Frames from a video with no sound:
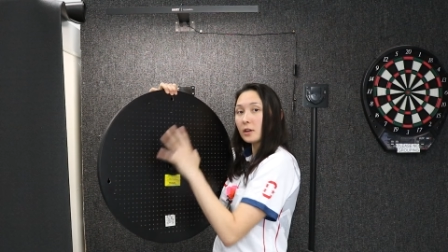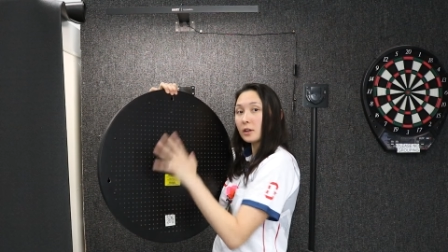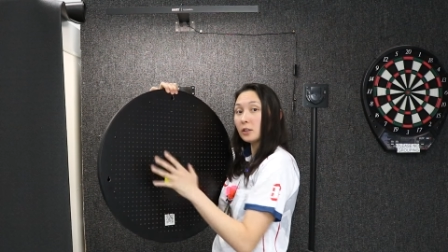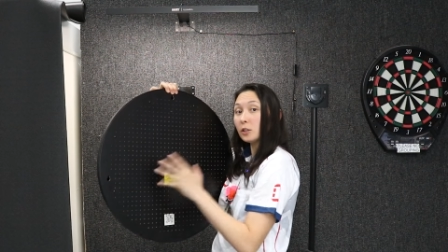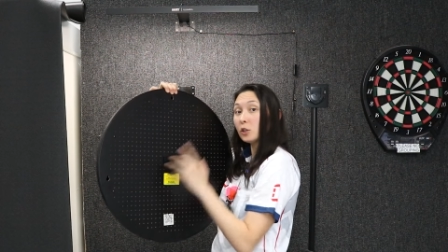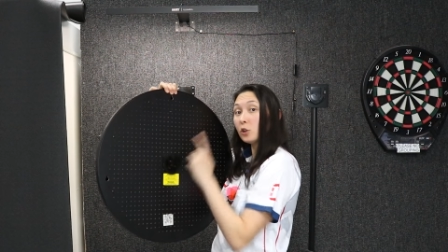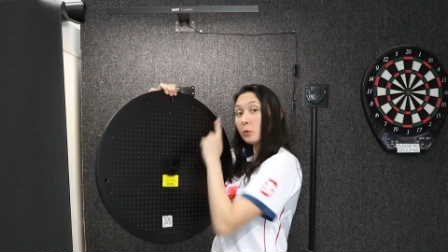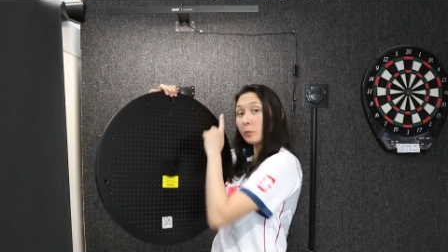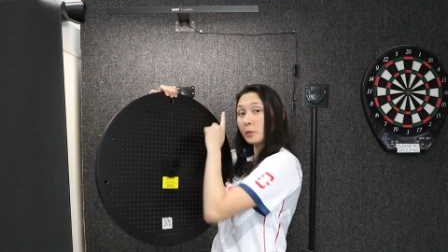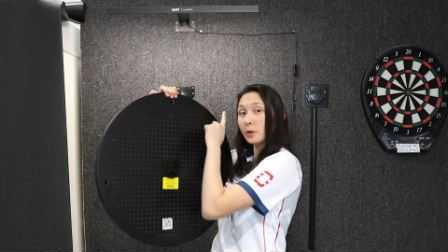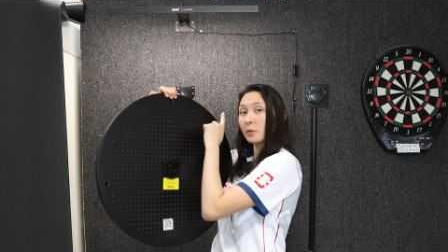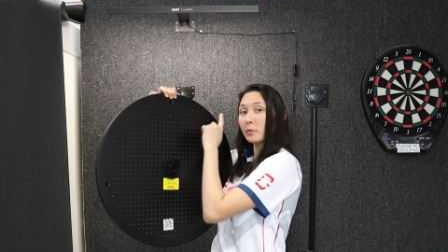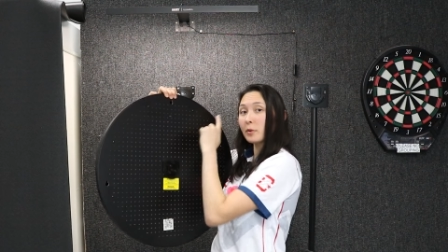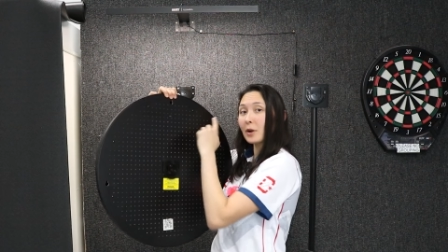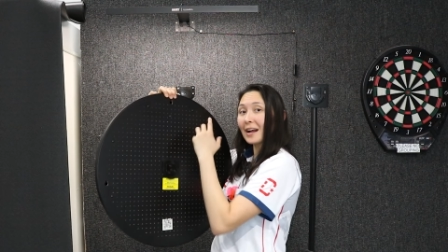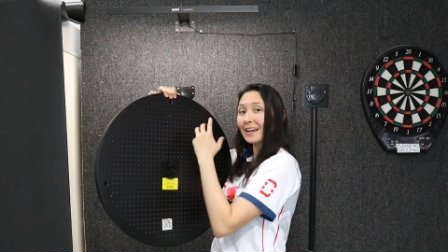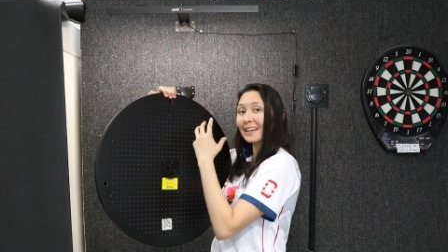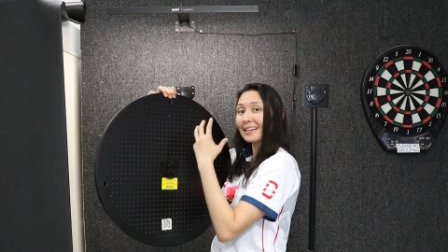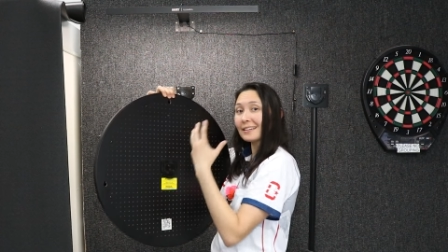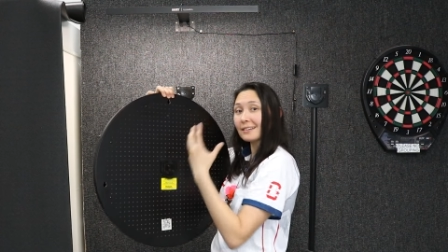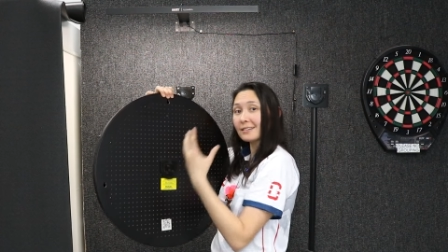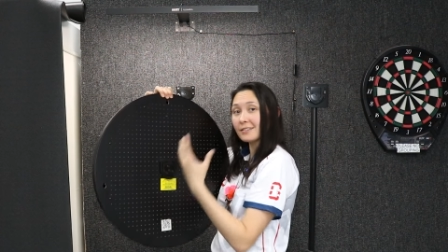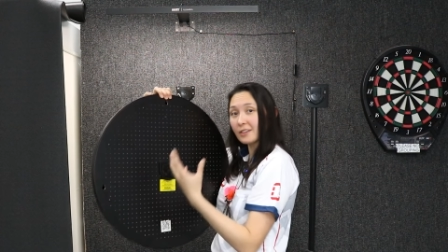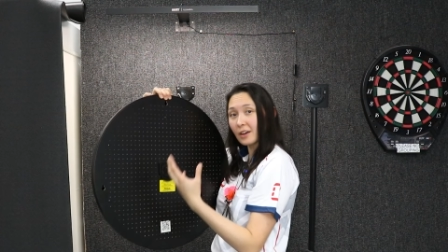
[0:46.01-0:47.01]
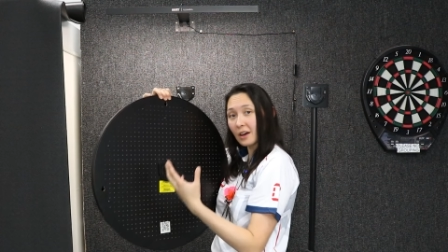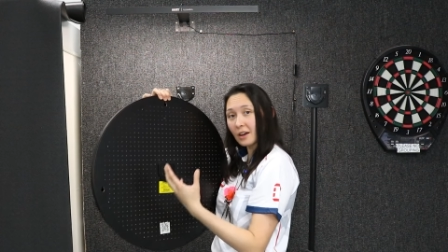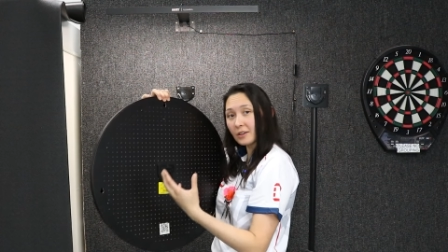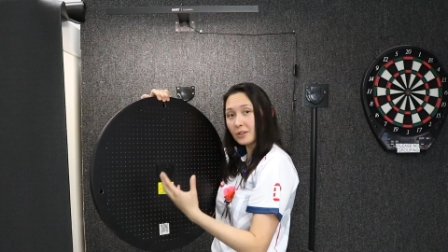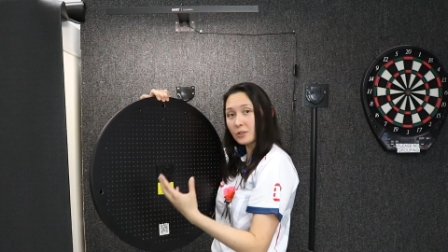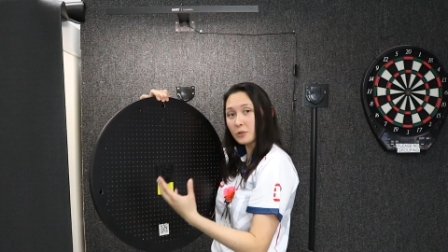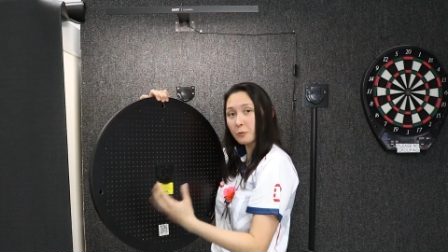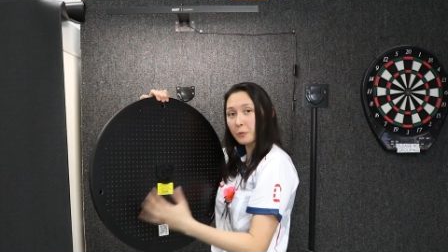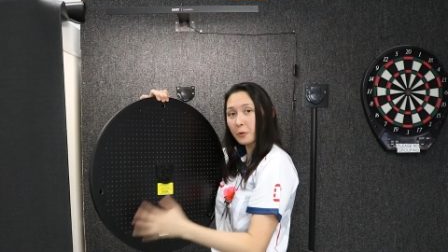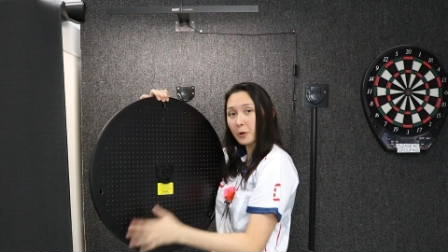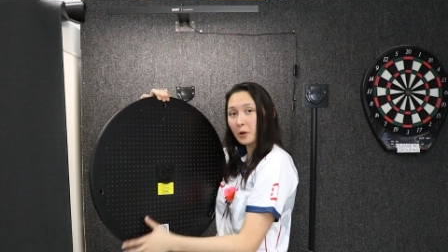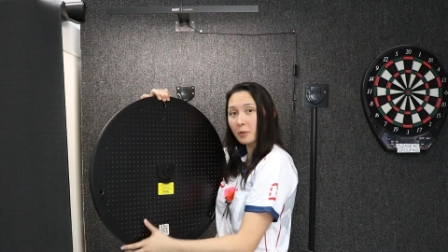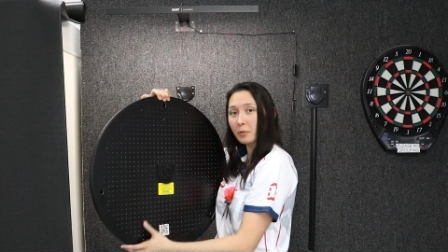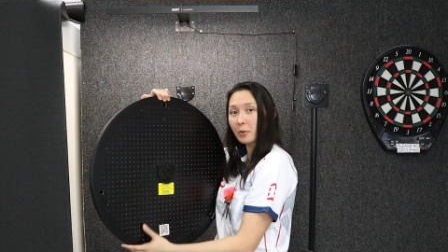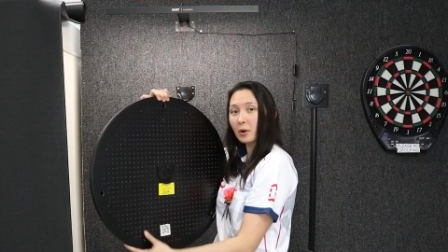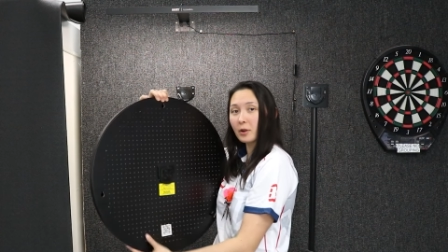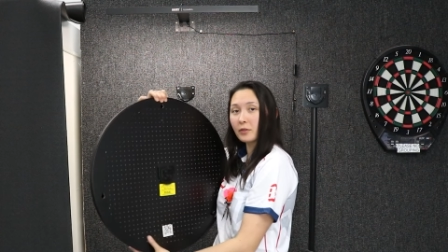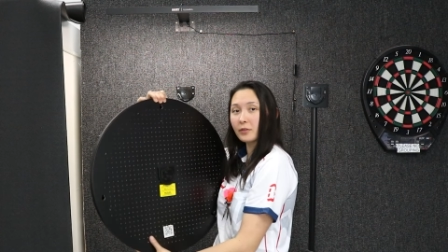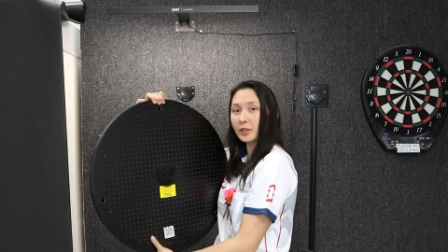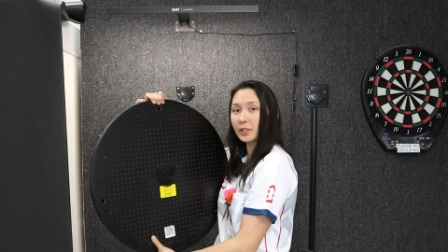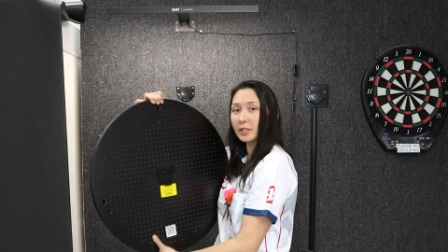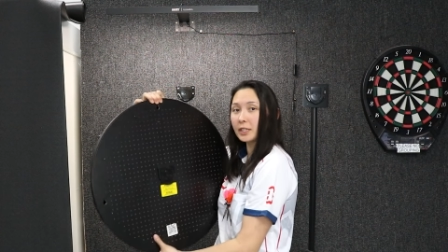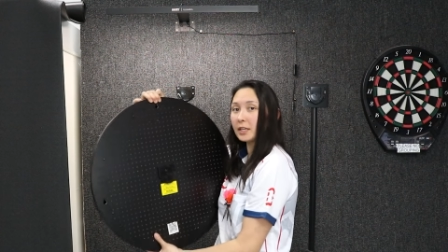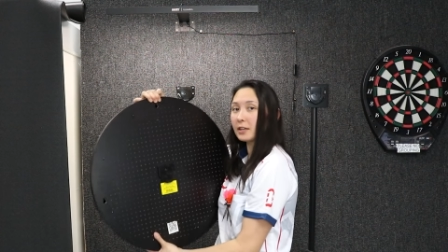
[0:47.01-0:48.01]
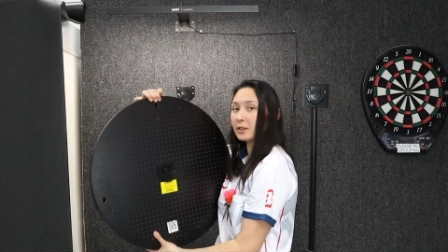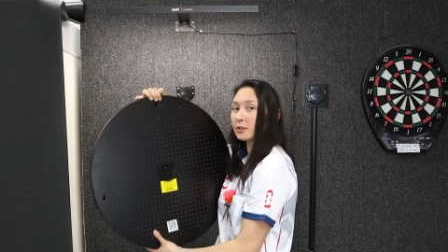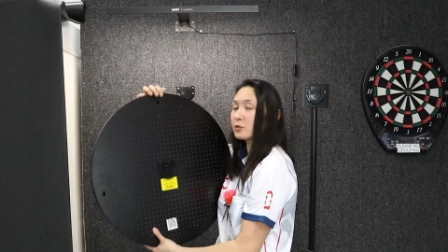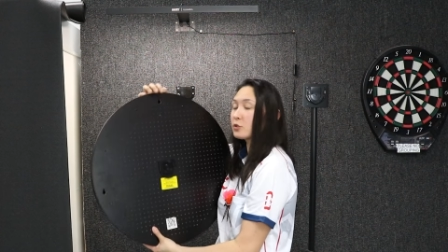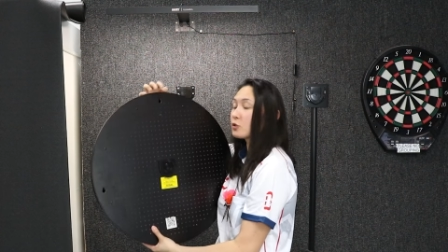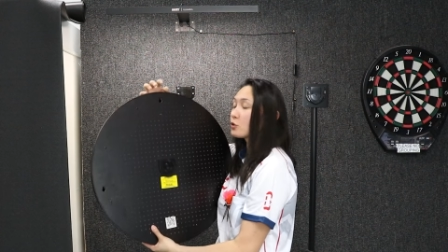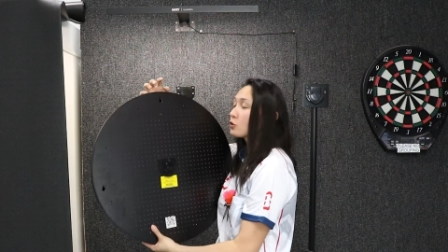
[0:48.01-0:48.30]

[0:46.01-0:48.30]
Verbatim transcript: Illumina bracket does work perfectly because